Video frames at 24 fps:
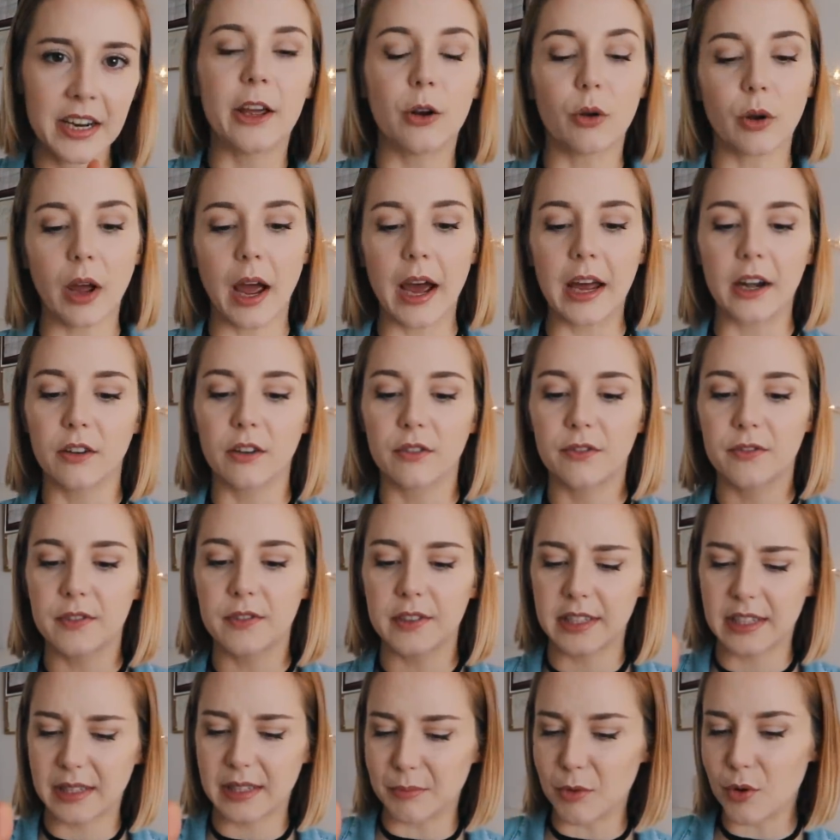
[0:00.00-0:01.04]
It'll kind of
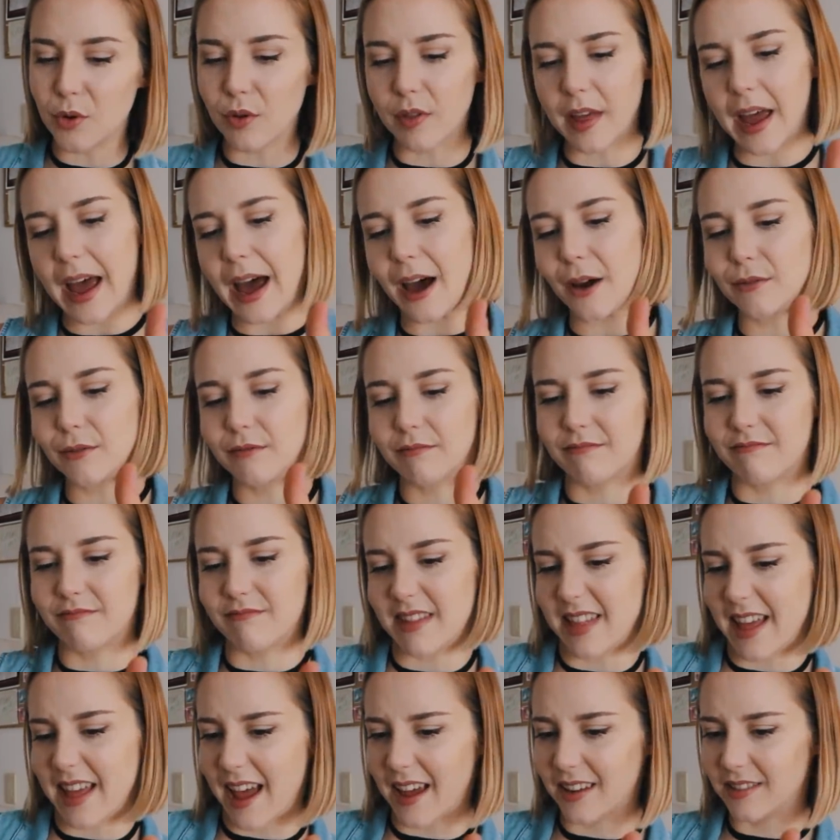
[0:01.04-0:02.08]
smooth out
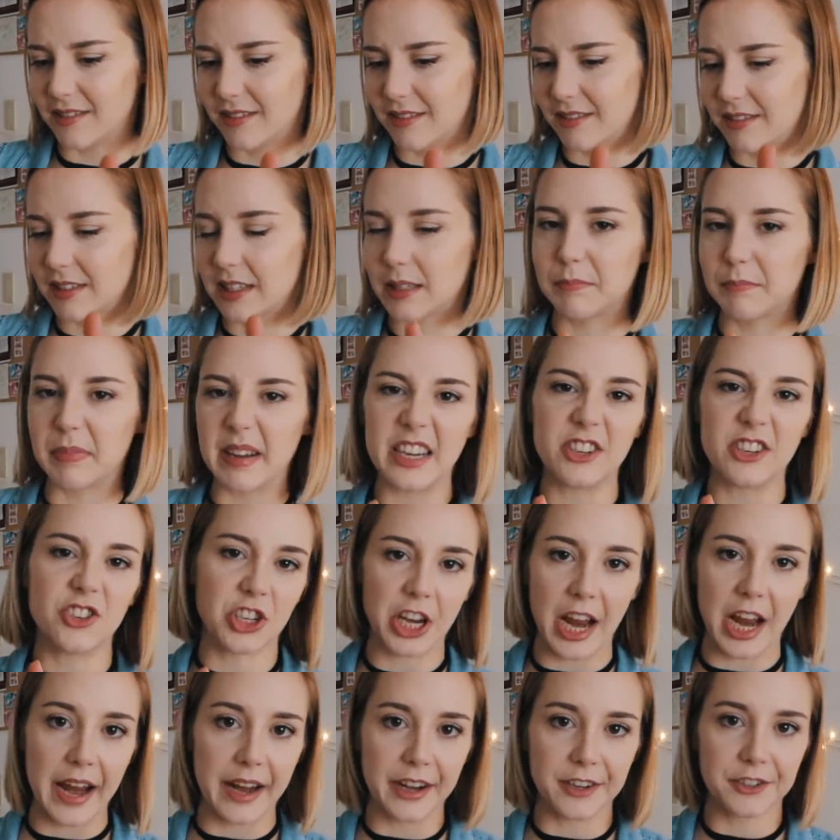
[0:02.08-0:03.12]
that speed
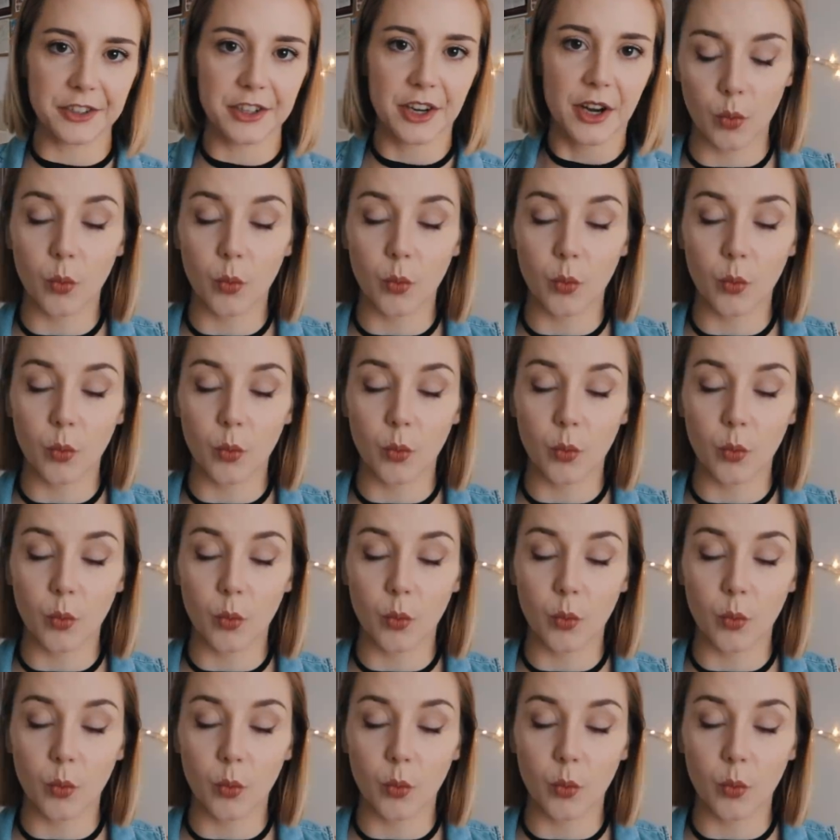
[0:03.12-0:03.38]
change.